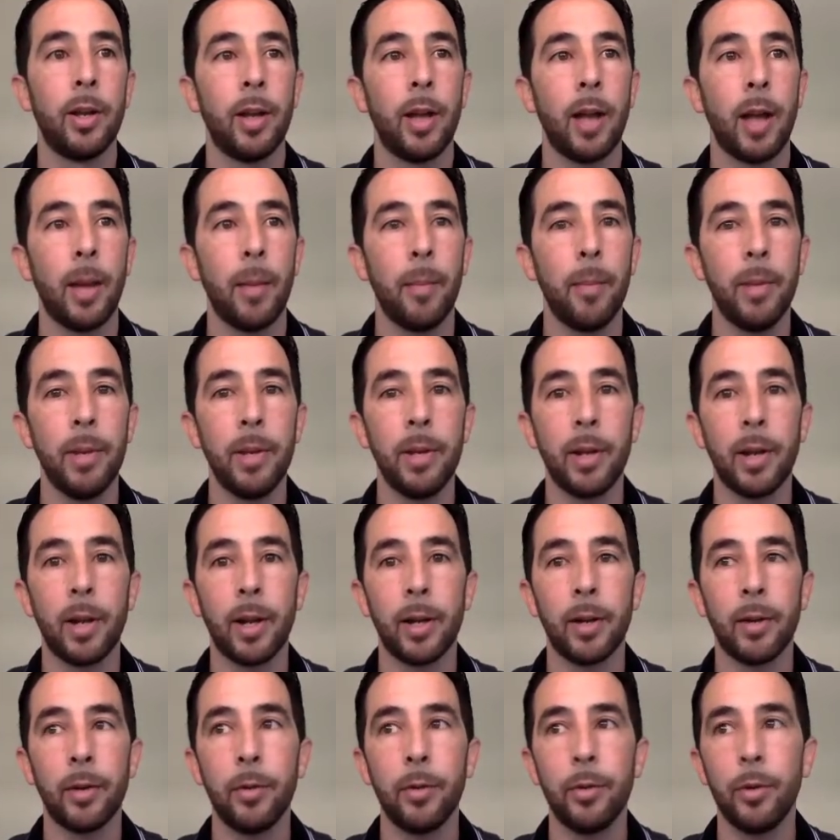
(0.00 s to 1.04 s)
at
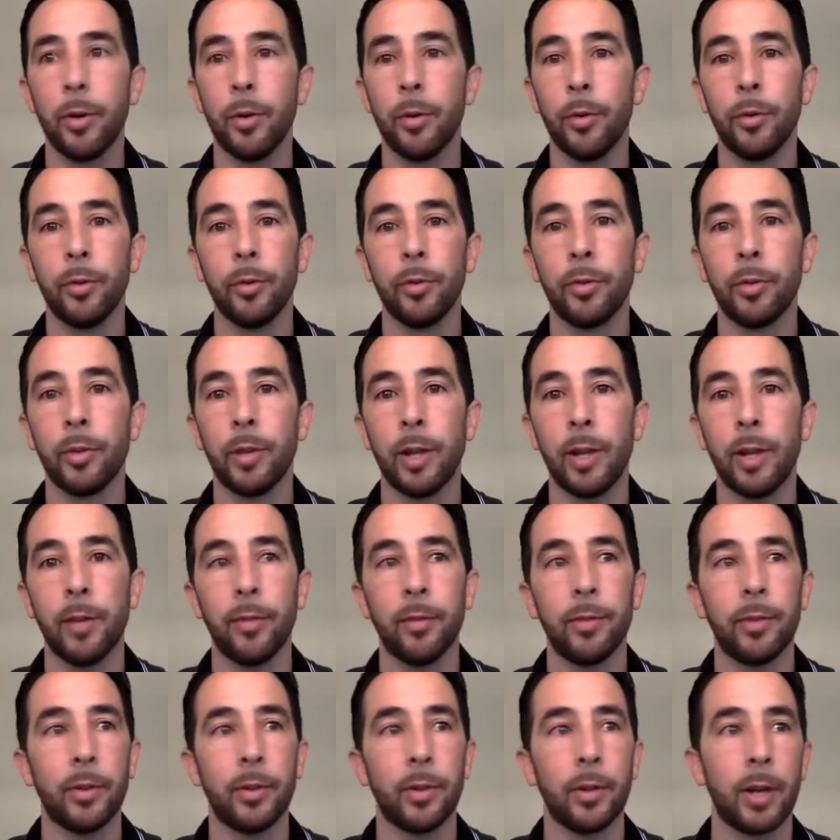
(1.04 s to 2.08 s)
midnight, who knows if
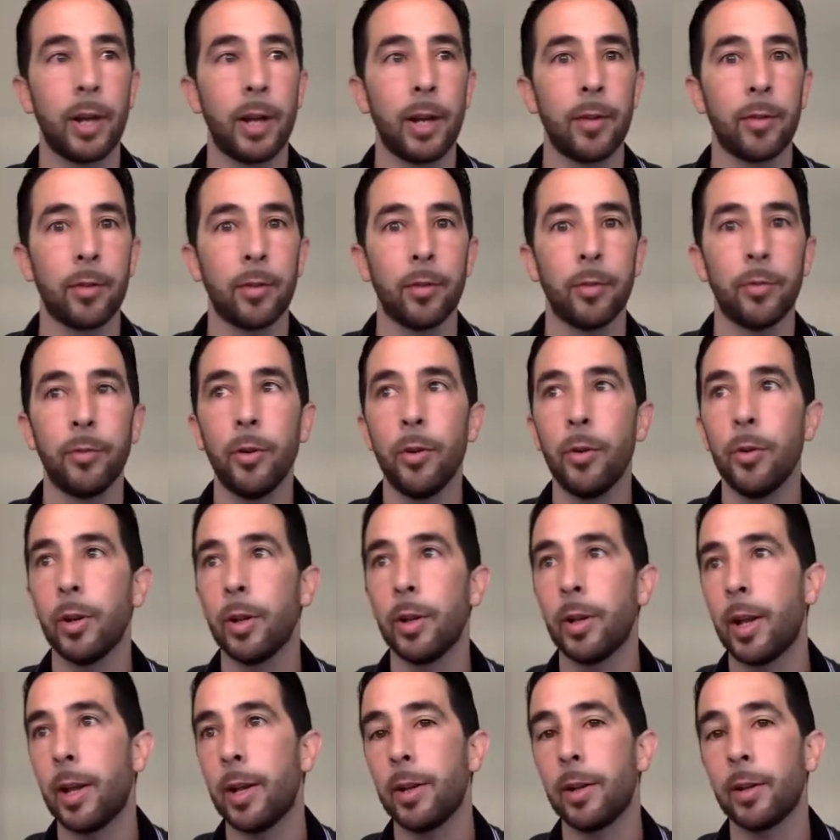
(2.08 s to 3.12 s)
they're going to answer the phone at
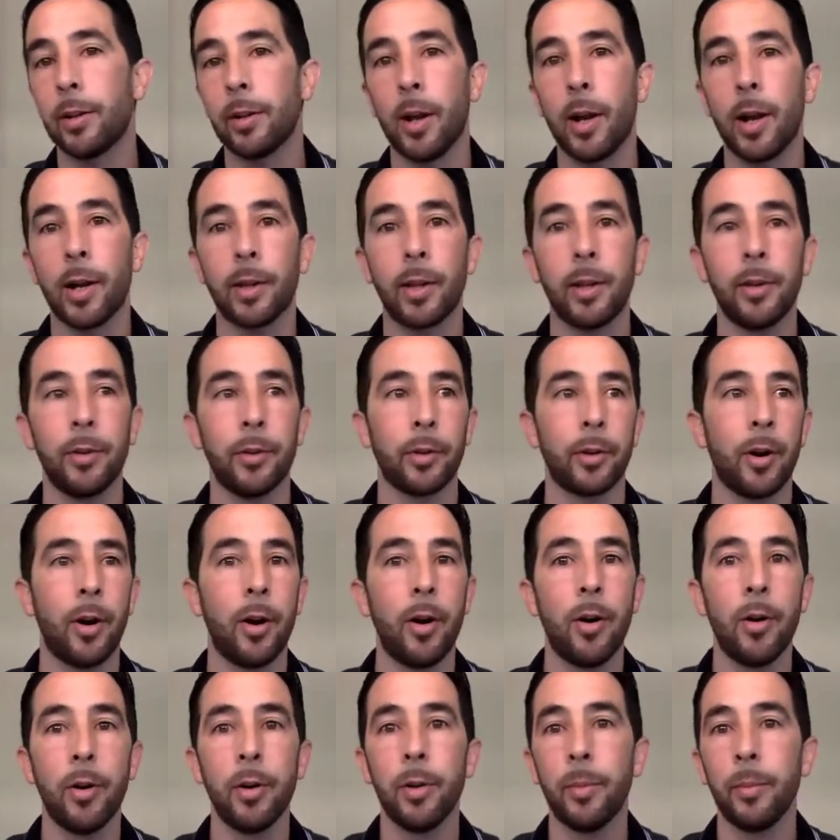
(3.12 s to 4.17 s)
8 o'clock. Then you're
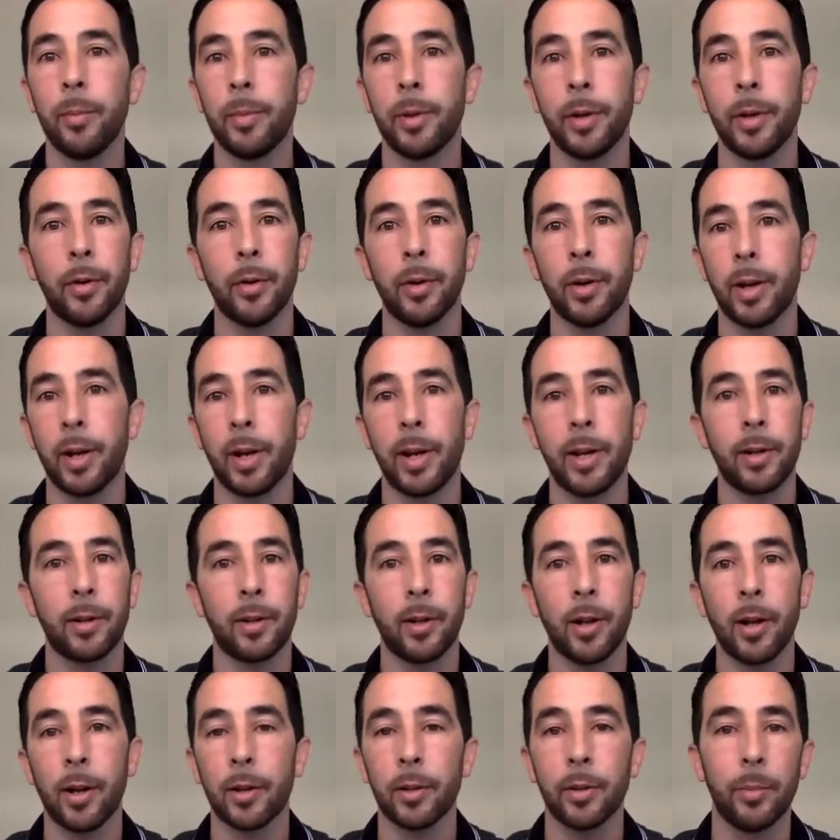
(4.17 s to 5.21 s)
calling them, at 8
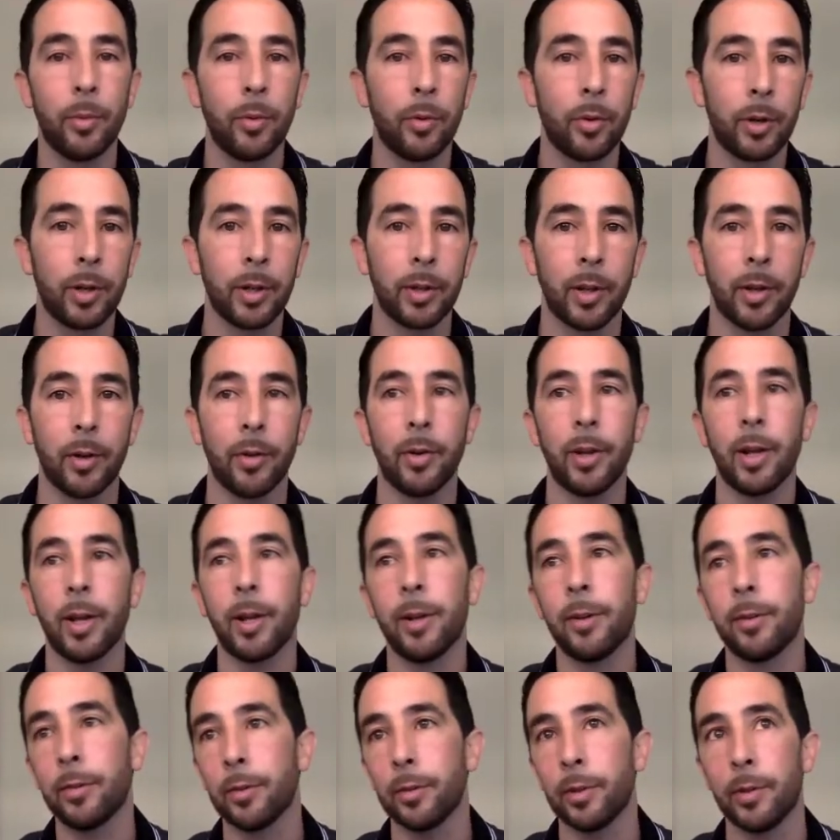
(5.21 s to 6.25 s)
o'clock in the morning. They don't
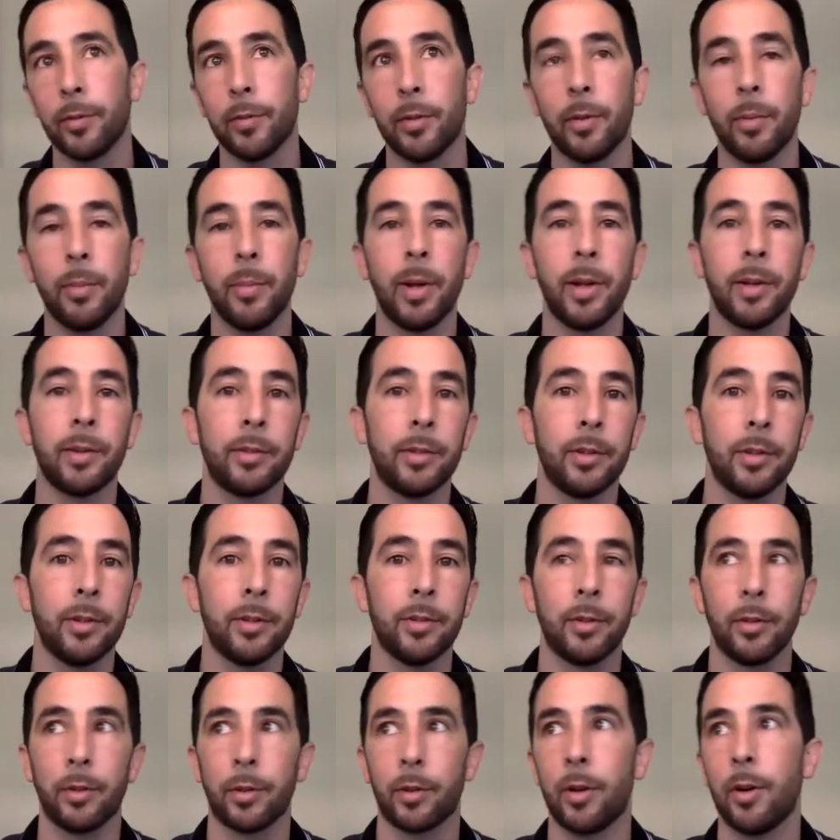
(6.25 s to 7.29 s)
answer, leaving them a message,
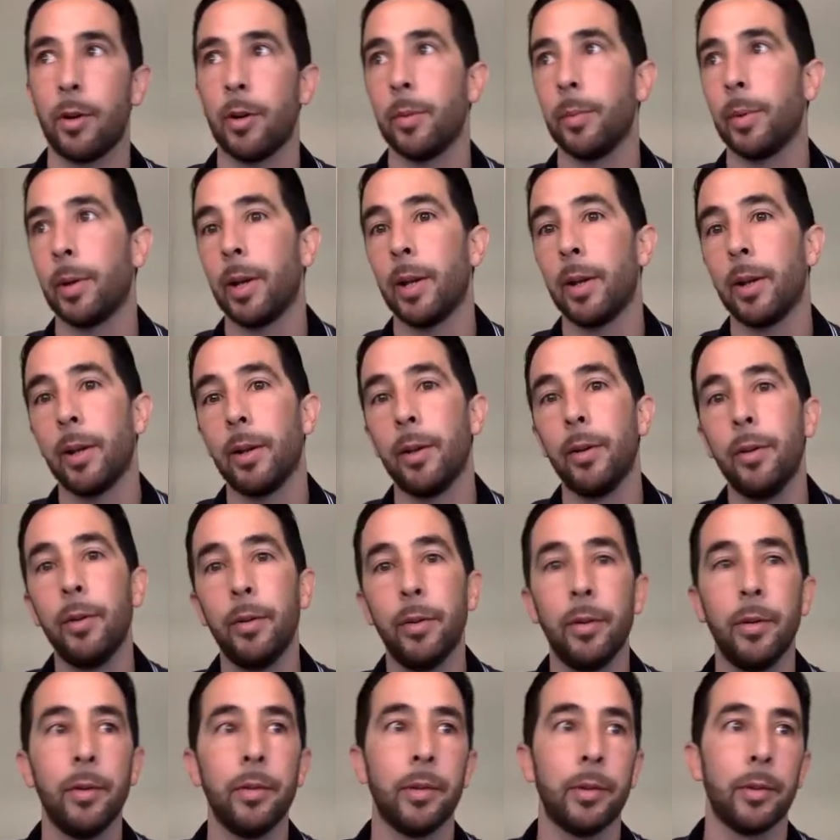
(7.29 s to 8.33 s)
and you're calling them again at
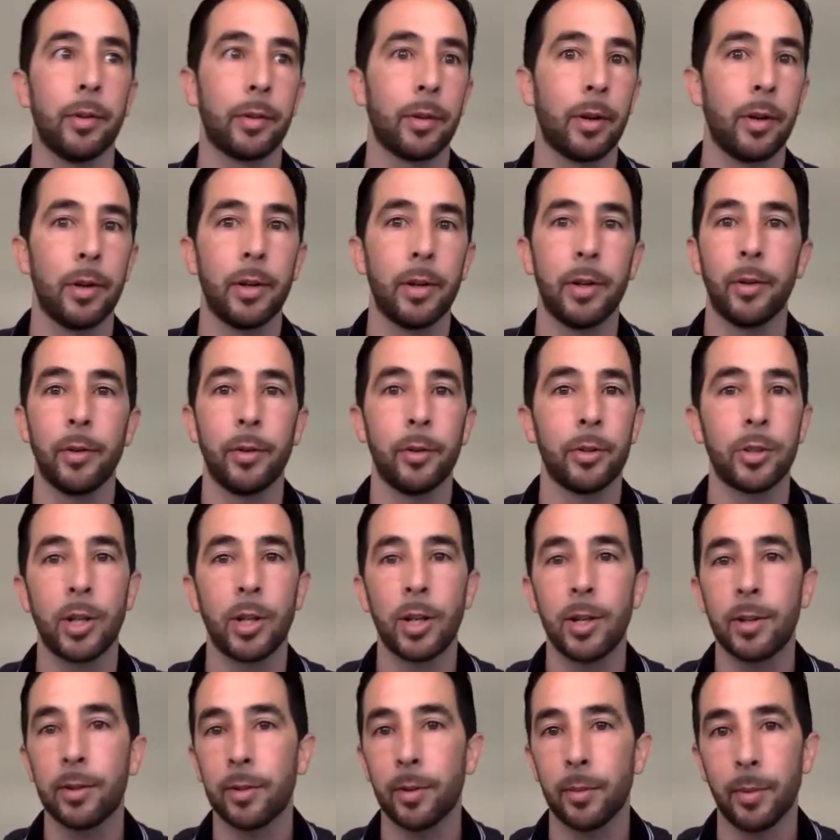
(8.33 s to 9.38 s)
noon. And you're
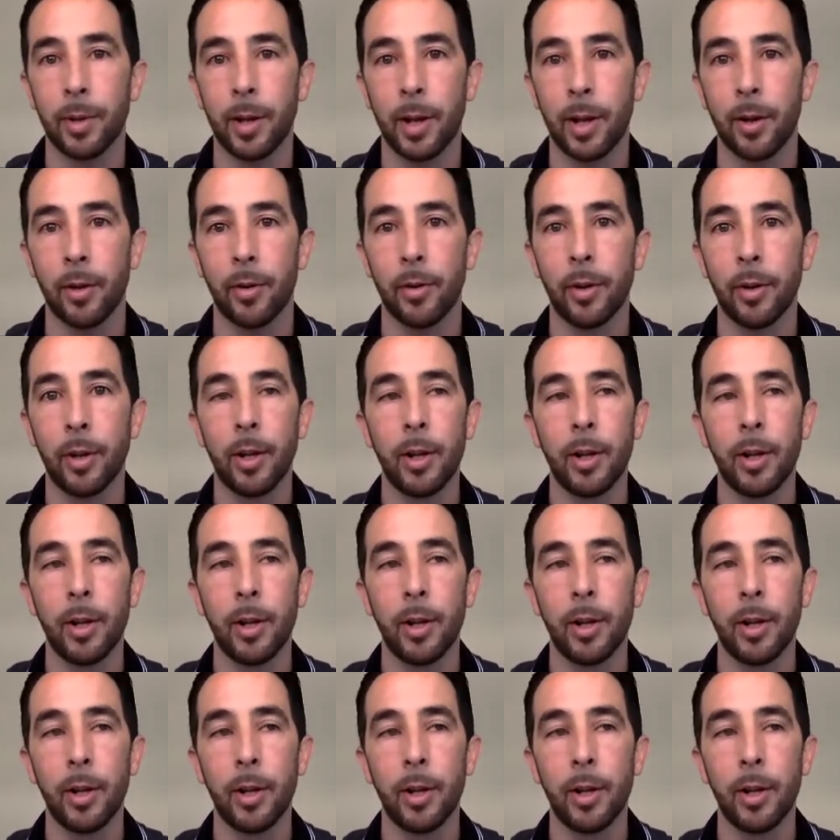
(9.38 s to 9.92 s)
chasing them down.